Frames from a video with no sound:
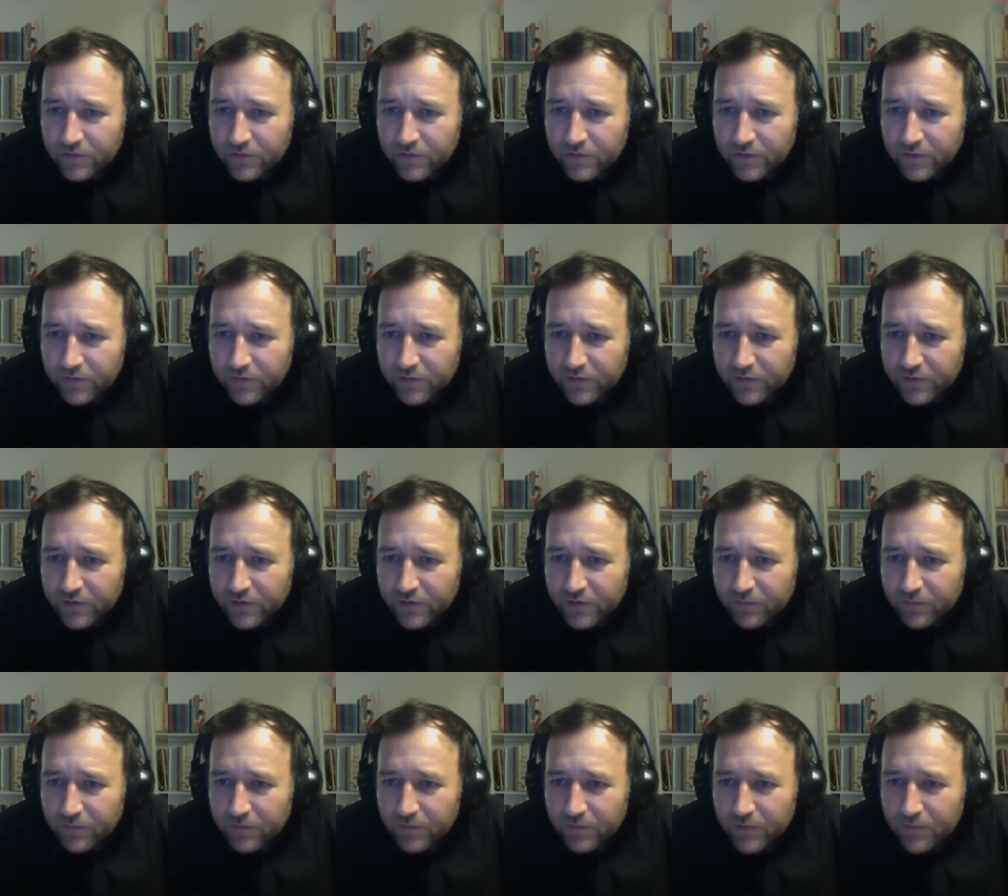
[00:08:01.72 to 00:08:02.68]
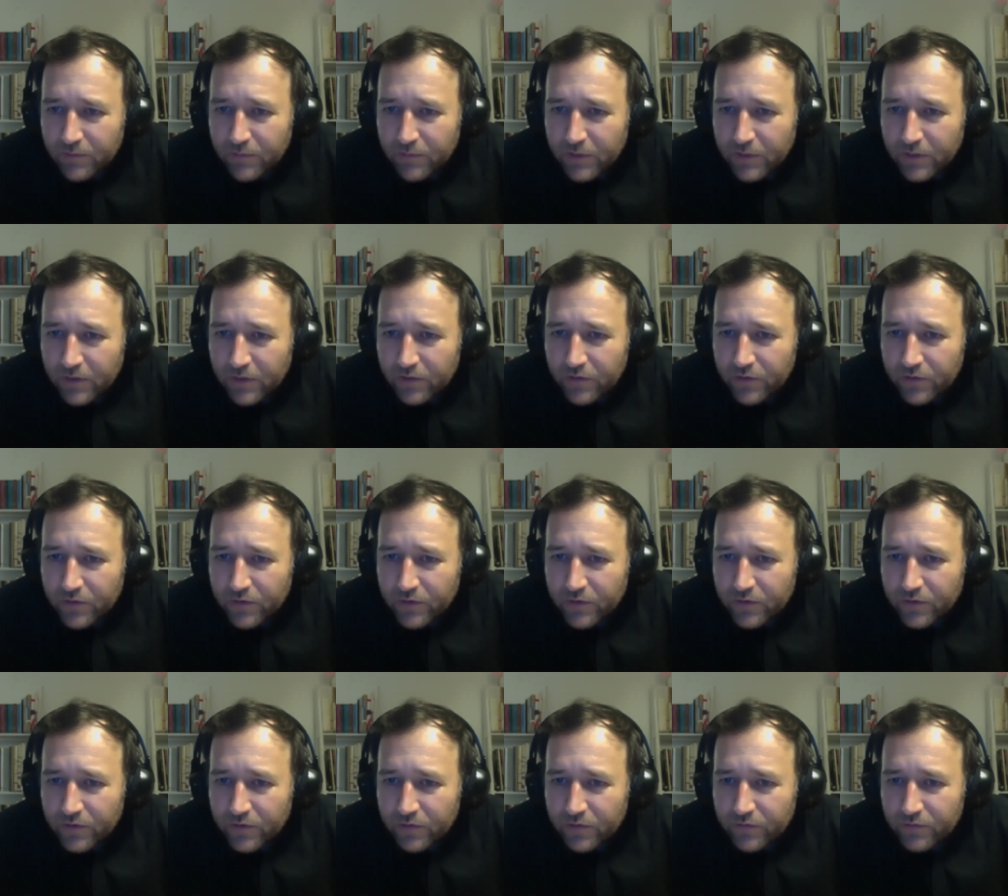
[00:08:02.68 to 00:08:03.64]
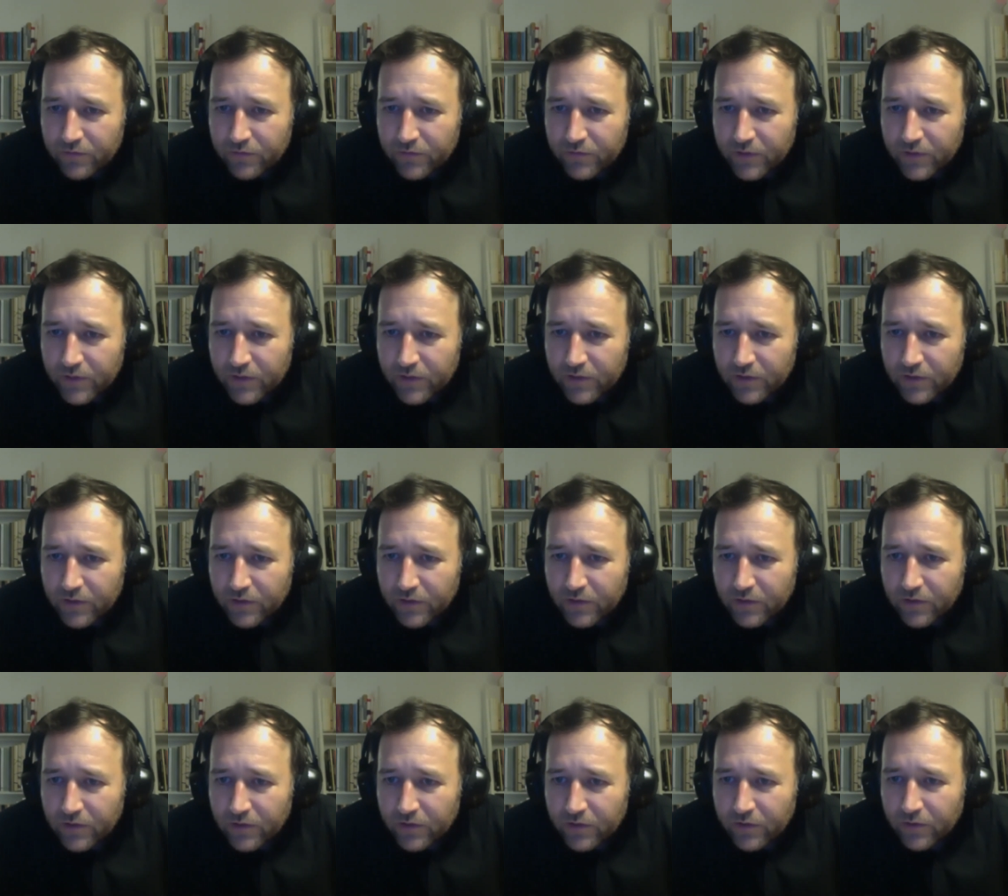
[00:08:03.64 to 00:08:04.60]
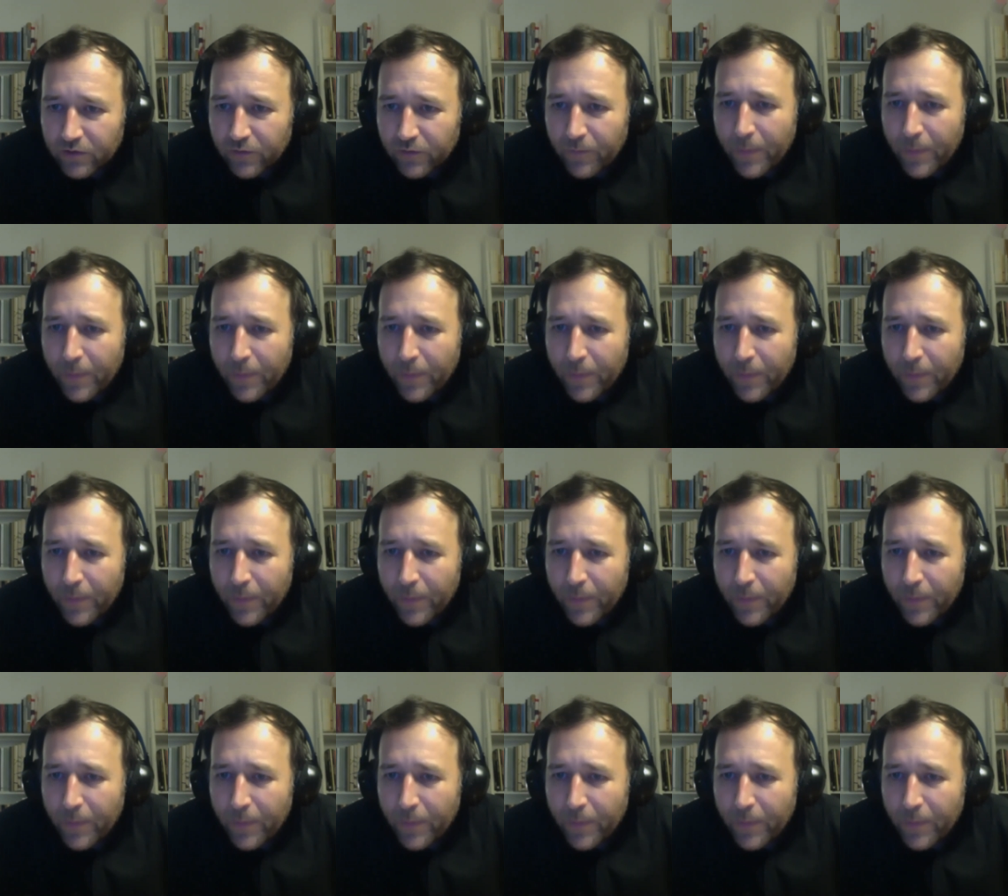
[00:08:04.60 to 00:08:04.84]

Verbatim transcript: example, we made use of uh,